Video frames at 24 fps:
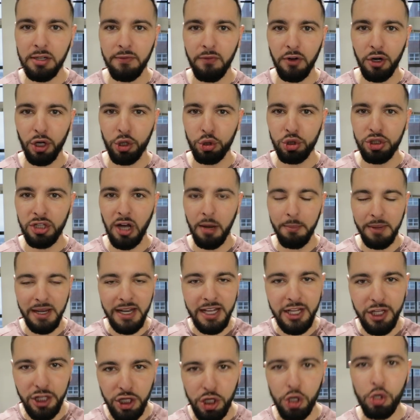vertical jump and a
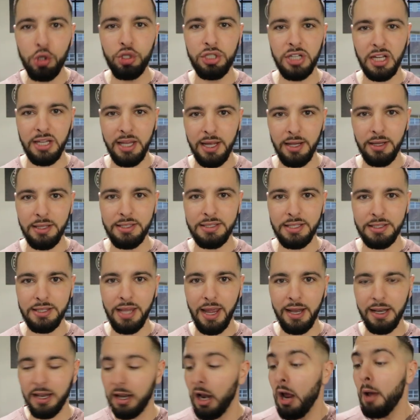huge Achilles
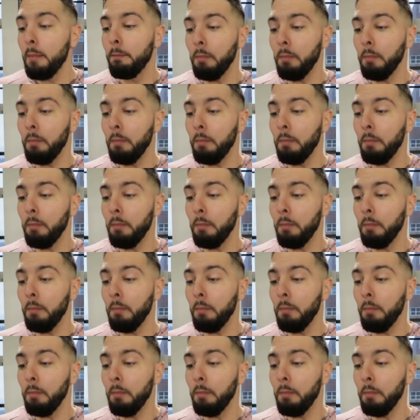tendon.